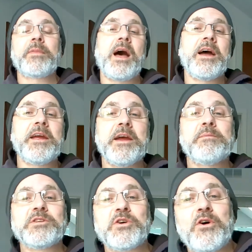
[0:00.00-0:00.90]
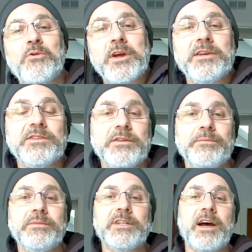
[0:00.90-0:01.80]
I am, as always,
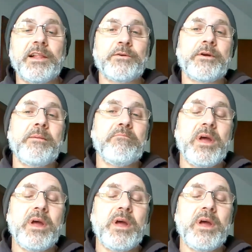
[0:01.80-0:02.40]
Tyler M.